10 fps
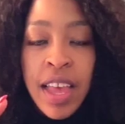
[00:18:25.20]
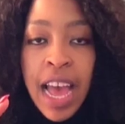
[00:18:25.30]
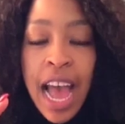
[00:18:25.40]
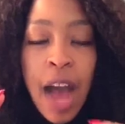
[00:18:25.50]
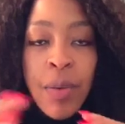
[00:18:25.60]

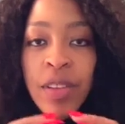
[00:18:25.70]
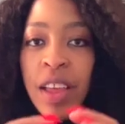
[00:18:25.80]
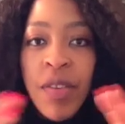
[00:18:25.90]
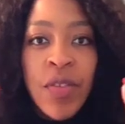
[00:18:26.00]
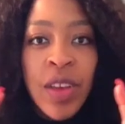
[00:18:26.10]
I will
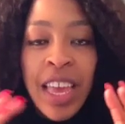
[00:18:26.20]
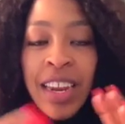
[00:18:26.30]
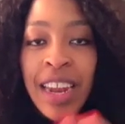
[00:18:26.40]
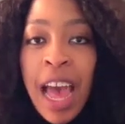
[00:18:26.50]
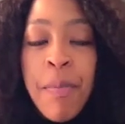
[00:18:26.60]
never forget
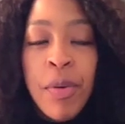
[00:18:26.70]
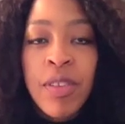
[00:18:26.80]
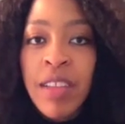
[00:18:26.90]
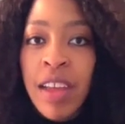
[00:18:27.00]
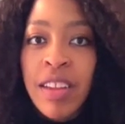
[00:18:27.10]
it. I
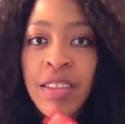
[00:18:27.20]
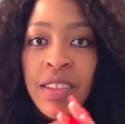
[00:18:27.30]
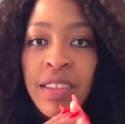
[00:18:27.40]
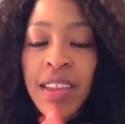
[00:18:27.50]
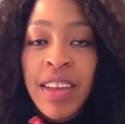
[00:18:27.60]
burst out
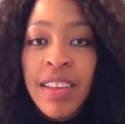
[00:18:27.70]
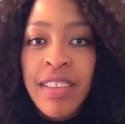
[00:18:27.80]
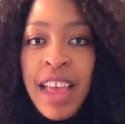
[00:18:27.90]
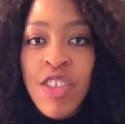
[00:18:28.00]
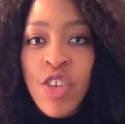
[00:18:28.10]
into
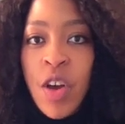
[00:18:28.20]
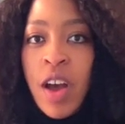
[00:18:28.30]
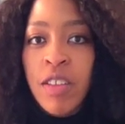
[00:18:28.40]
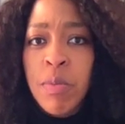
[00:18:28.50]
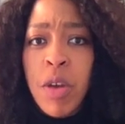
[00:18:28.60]
tears, and she
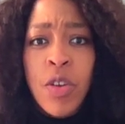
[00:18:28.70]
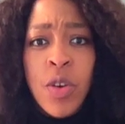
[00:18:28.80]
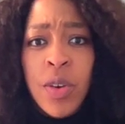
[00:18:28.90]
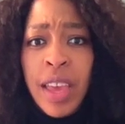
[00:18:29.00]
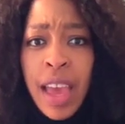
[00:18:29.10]
asked me, "Are
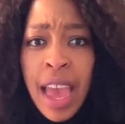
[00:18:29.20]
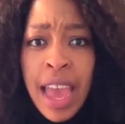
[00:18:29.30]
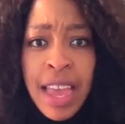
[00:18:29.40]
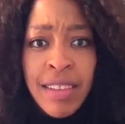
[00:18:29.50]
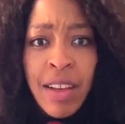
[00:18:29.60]
you
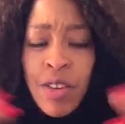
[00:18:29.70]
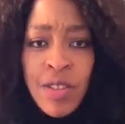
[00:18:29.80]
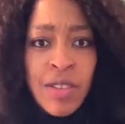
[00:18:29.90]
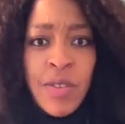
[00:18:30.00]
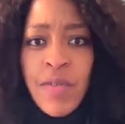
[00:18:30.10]
okay? Are you
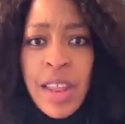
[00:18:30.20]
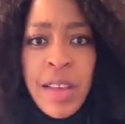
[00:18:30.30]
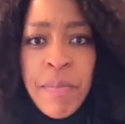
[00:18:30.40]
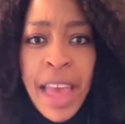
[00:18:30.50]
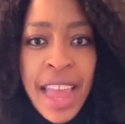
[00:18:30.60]
still
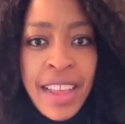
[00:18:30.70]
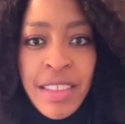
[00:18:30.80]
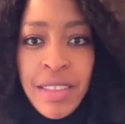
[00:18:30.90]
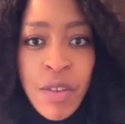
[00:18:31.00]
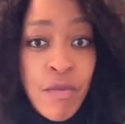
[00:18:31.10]
feeling
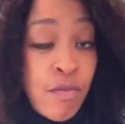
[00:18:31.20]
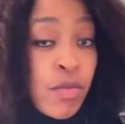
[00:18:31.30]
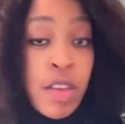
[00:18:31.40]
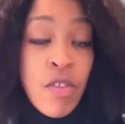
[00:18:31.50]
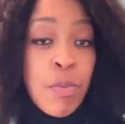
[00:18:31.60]
pains? You've
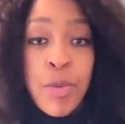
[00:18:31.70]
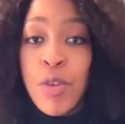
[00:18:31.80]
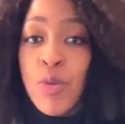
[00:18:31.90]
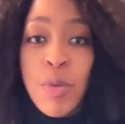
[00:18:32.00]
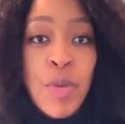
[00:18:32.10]
given
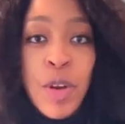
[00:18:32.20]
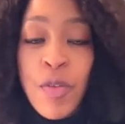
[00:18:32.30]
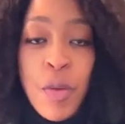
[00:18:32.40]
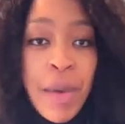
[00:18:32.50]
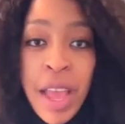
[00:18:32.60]
birth to a
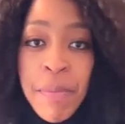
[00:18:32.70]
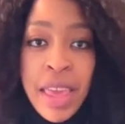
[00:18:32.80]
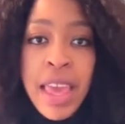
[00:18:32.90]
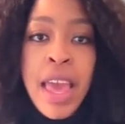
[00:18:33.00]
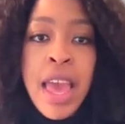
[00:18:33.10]
beautiful
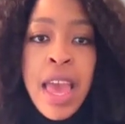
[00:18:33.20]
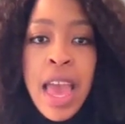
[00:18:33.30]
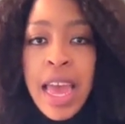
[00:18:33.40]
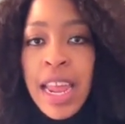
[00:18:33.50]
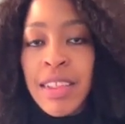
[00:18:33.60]
baby."
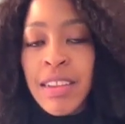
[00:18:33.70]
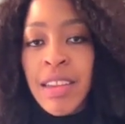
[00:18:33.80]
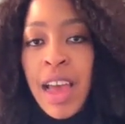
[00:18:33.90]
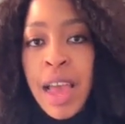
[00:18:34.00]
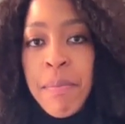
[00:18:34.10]
And at the
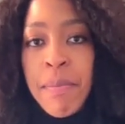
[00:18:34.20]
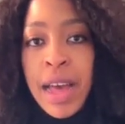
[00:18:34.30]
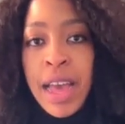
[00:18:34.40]
time,